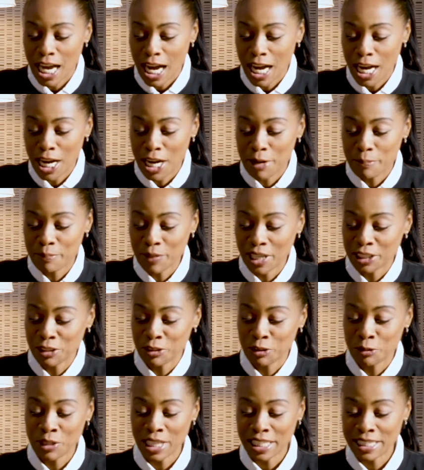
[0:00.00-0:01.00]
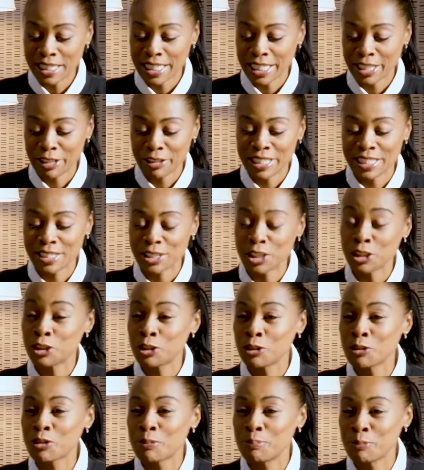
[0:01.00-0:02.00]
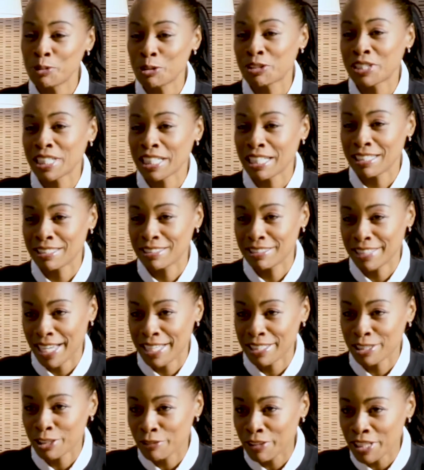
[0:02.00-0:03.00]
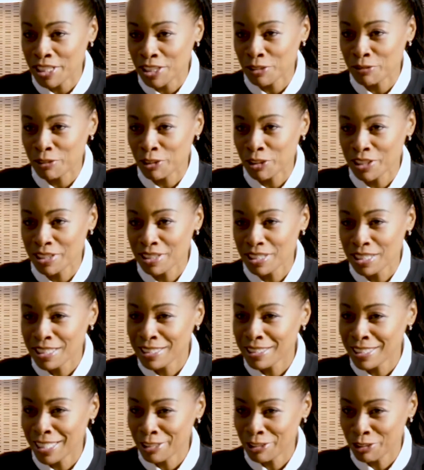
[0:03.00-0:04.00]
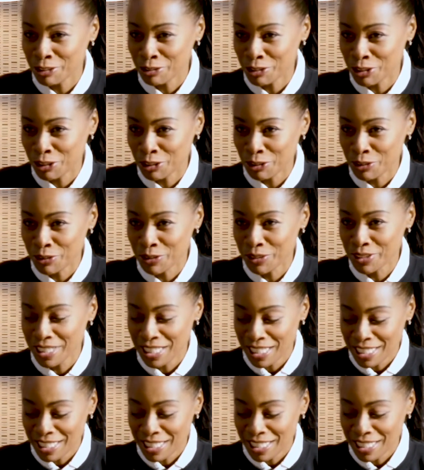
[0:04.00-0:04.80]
I know that there is the Youth Music and Dance Festival that you do